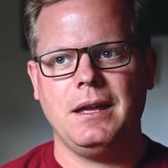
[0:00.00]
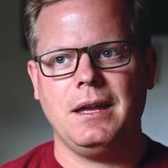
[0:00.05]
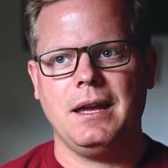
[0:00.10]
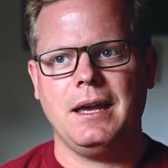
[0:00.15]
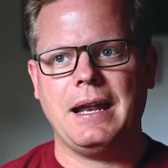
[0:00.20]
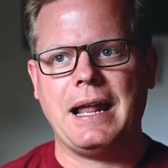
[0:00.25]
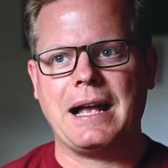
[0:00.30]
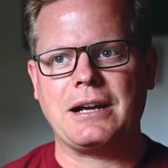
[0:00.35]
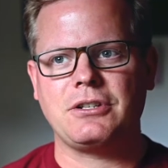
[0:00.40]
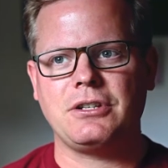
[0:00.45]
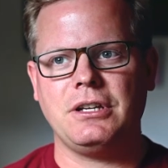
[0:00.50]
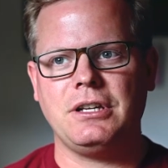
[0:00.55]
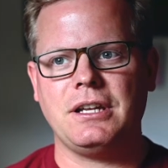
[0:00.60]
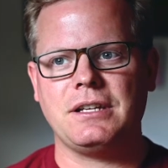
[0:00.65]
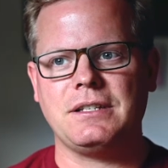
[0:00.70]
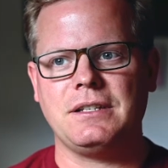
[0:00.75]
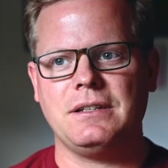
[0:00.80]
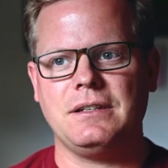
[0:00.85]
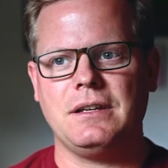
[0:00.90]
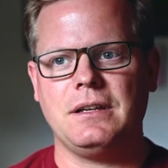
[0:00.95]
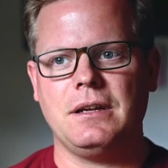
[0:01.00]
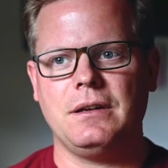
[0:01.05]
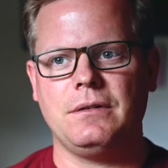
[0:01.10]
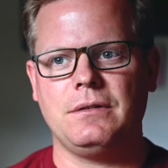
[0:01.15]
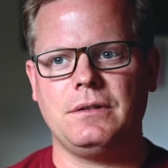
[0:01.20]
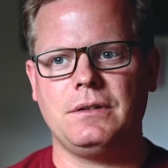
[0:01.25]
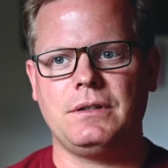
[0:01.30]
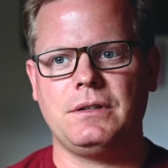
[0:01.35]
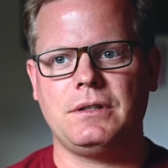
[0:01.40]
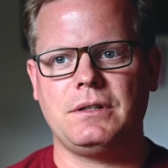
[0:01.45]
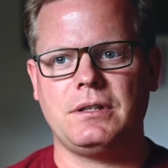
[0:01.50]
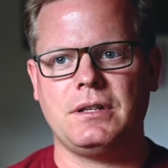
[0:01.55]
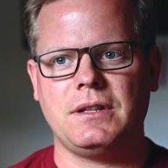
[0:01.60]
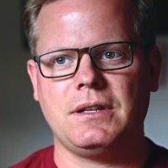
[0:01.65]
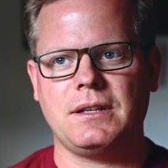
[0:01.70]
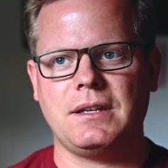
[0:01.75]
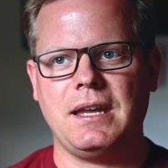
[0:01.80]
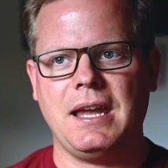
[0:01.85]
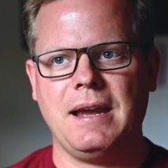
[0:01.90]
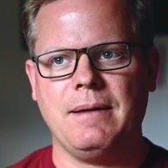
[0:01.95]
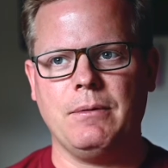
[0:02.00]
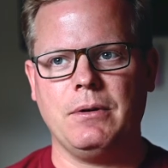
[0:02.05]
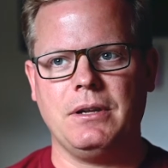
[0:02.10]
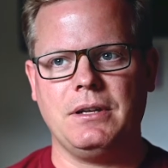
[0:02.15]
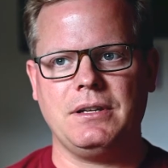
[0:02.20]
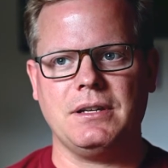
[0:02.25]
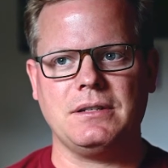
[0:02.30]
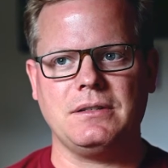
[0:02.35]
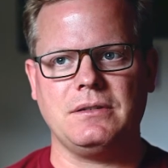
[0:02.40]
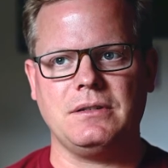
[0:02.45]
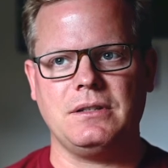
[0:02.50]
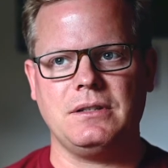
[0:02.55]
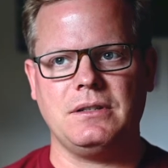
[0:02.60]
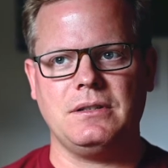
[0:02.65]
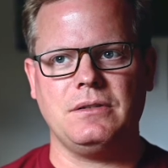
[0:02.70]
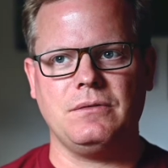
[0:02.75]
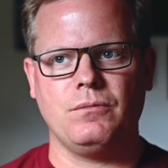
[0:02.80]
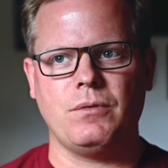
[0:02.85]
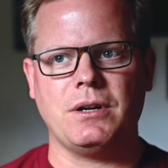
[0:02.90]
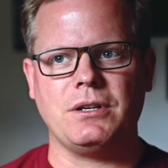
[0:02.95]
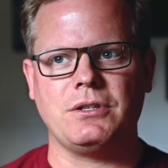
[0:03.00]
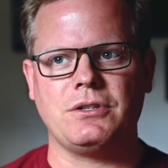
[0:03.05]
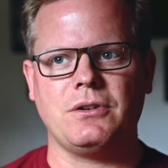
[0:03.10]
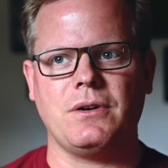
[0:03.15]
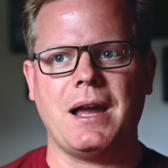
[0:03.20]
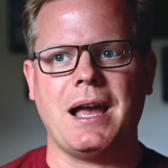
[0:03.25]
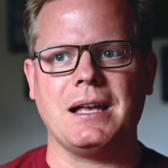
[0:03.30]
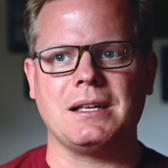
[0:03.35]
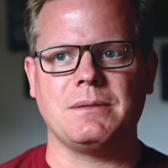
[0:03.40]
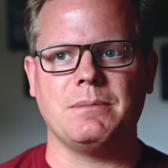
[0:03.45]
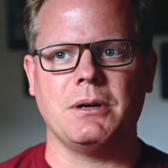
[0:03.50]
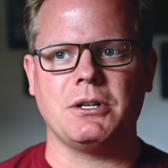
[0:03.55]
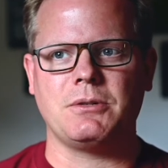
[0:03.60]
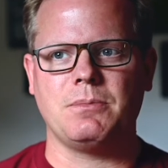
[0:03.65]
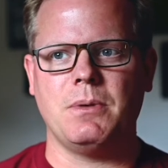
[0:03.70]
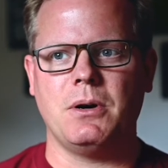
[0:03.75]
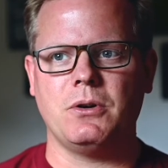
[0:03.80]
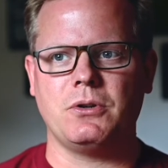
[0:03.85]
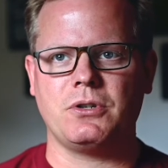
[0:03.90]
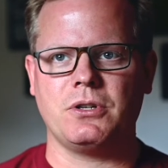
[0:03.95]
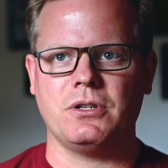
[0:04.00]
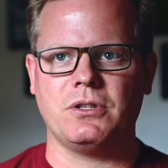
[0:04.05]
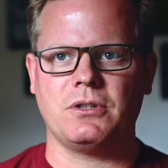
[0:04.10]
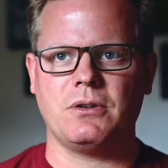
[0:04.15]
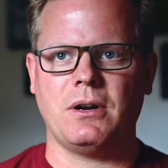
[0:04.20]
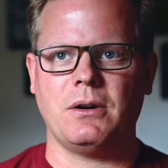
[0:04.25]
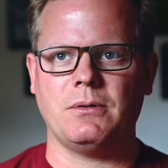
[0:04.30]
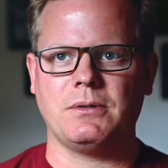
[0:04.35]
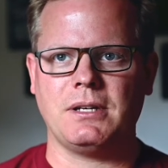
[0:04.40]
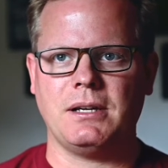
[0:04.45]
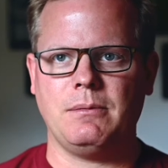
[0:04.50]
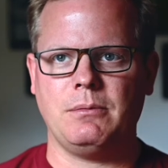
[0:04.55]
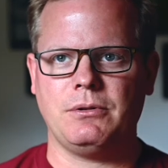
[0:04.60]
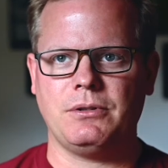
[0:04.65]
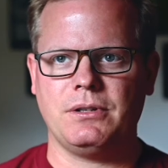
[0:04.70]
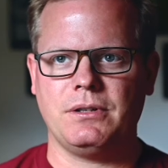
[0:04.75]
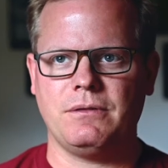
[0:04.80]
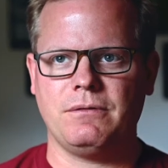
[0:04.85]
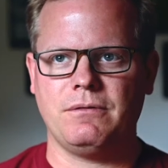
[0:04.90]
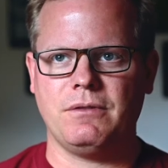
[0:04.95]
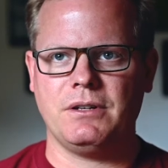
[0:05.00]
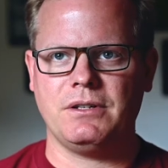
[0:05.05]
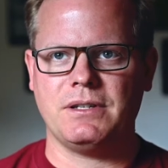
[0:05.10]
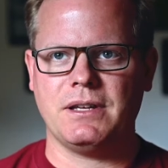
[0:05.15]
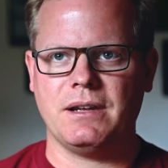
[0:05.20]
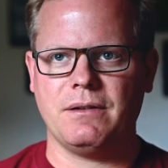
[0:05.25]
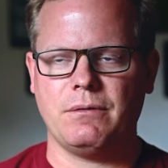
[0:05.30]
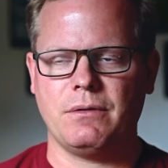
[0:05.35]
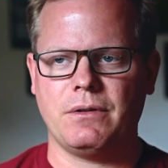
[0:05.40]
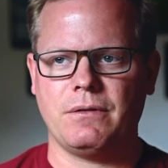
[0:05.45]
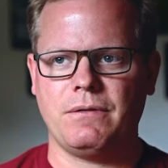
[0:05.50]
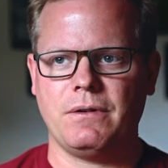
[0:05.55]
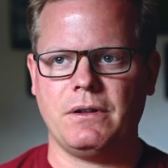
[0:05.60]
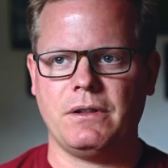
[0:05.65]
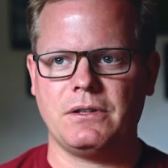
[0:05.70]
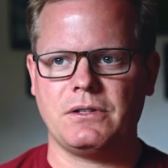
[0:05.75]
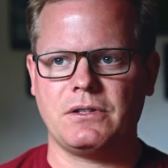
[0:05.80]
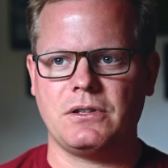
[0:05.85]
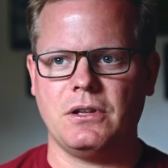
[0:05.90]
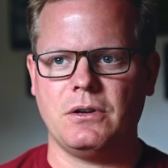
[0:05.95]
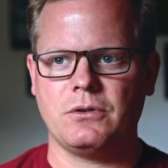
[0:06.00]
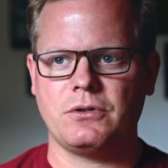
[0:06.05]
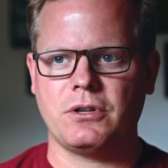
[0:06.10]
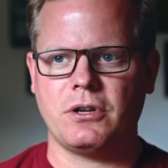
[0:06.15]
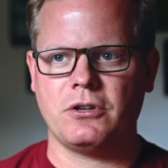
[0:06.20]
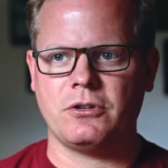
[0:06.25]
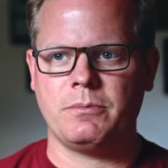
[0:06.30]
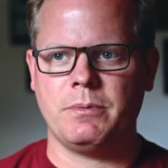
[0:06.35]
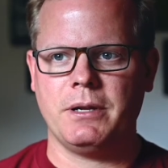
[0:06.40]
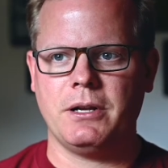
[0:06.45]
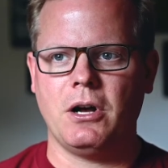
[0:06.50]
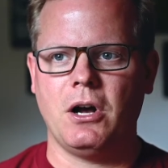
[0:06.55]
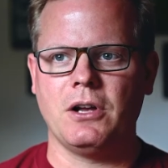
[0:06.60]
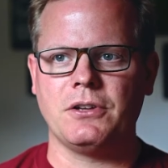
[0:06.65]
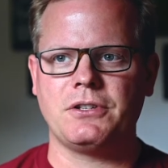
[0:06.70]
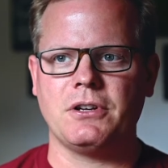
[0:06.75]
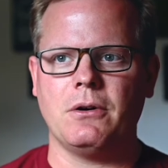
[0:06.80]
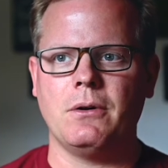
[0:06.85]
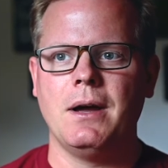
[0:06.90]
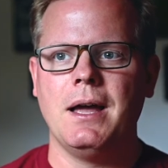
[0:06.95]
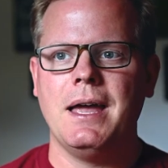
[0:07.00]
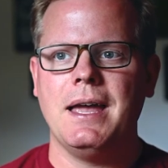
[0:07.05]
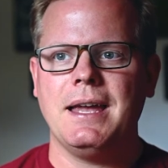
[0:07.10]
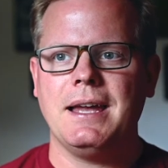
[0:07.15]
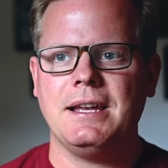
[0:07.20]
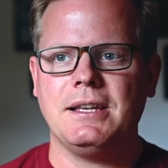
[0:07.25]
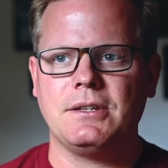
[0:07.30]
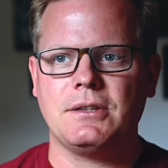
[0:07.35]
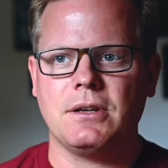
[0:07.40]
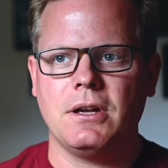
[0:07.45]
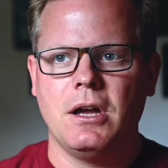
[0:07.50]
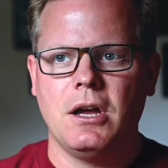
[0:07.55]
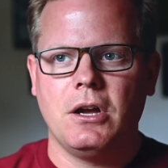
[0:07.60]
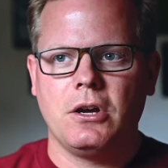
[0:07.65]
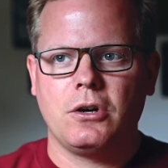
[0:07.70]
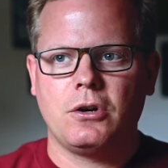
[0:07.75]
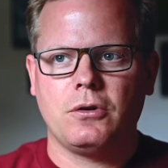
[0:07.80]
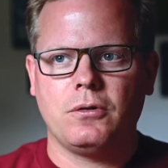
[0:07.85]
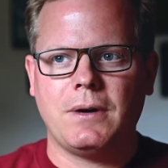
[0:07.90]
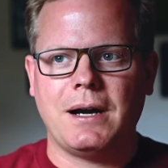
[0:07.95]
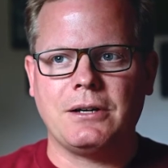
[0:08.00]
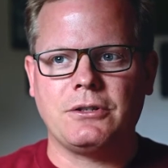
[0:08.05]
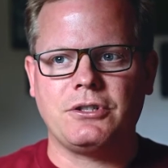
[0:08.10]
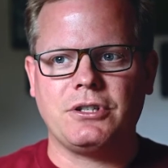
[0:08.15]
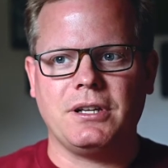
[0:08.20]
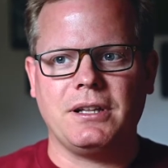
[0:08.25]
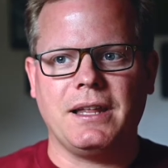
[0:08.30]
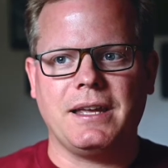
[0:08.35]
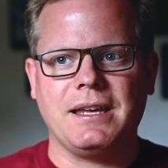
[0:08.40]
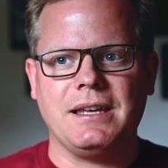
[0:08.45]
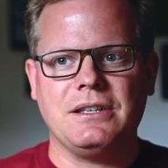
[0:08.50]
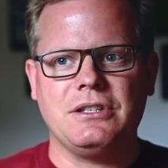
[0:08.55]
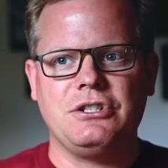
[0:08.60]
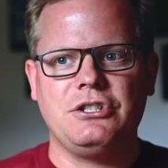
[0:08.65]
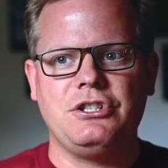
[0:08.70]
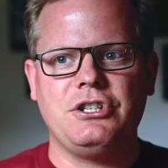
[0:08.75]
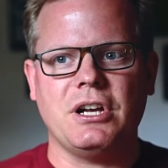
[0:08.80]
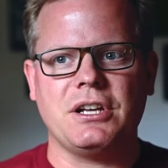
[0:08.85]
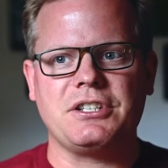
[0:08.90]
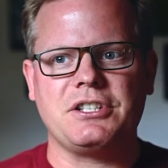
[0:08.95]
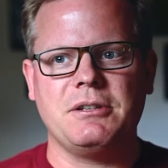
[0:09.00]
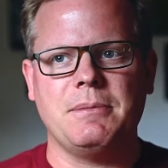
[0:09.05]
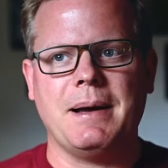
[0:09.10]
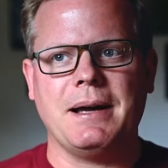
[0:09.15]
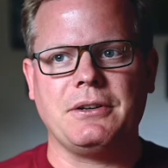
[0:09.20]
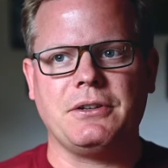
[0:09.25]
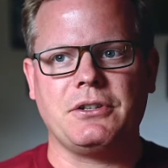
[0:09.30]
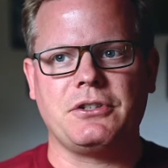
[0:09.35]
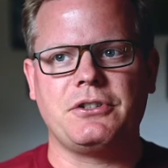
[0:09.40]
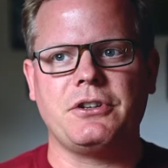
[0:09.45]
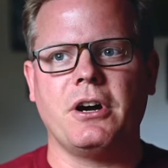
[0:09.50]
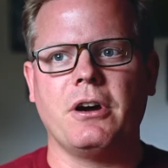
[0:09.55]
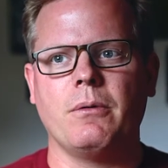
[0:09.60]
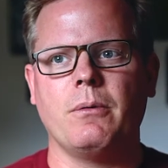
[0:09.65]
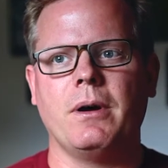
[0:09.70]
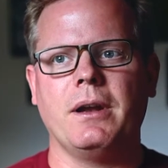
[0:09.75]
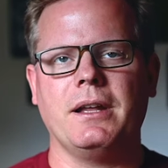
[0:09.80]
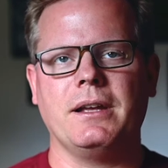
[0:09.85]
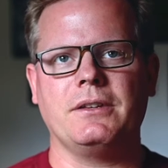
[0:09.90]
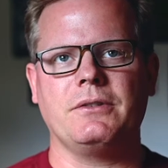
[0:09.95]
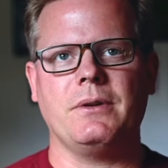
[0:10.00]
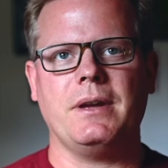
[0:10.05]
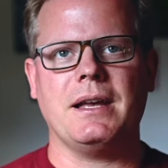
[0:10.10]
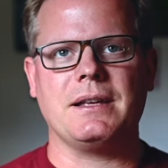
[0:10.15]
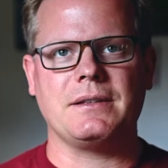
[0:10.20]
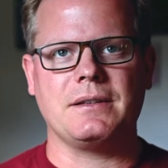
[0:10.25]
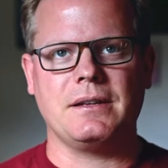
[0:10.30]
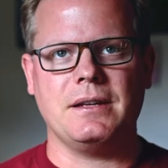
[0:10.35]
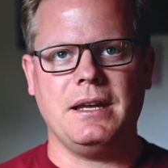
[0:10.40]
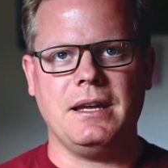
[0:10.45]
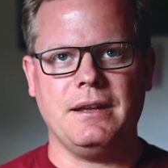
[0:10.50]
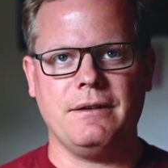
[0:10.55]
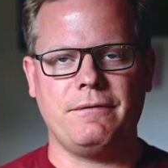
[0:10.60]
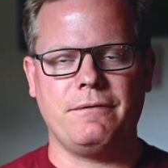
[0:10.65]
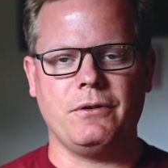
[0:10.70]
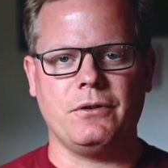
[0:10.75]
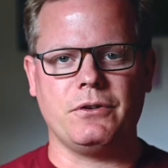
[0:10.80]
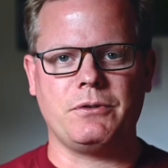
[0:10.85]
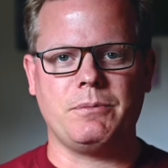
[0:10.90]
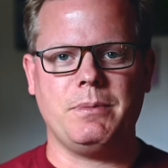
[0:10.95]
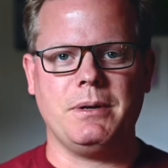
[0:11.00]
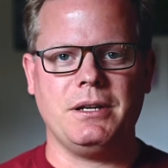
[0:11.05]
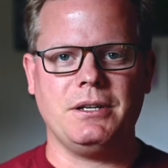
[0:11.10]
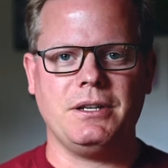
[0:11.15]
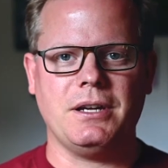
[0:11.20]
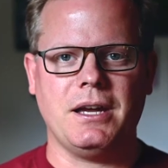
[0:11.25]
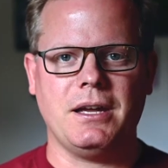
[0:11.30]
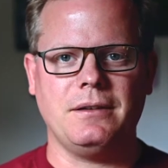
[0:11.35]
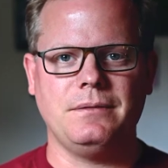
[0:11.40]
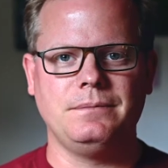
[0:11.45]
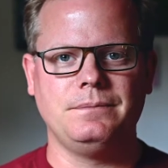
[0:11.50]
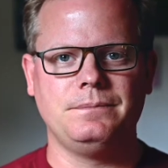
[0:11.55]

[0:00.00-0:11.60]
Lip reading: it actually doesn't, to the camera, it doesn't register as much motion, so I was able to freeze that with a fairly slow shutter speed. Also, he's crouching like he's just about to start running, so he hasn't hit full speed yet.